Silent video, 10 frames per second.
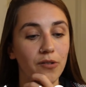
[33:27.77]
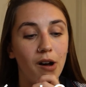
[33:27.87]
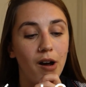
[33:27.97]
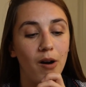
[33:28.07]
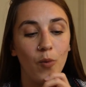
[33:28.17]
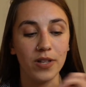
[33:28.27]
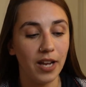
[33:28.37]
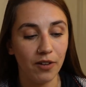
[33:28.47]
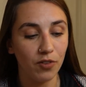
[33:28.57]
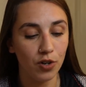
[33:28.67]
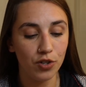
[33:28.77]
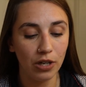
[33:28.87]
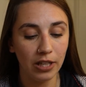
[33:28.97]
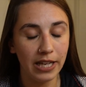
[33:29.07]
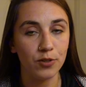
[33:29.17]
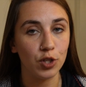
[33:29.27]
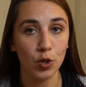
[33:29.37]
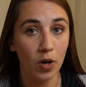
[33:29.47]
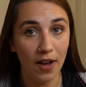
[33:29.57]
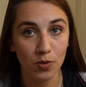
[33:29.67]
1 skein of yarn generally, and so you
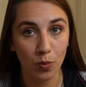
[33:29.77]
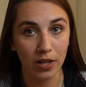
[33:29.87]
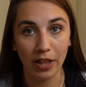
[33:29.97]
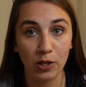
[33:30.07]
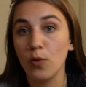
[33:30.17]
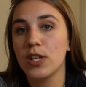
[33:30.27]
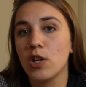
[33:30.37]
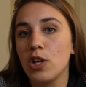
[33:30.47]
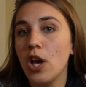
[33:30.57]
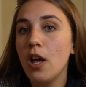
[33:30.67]
don't have to weave, like the only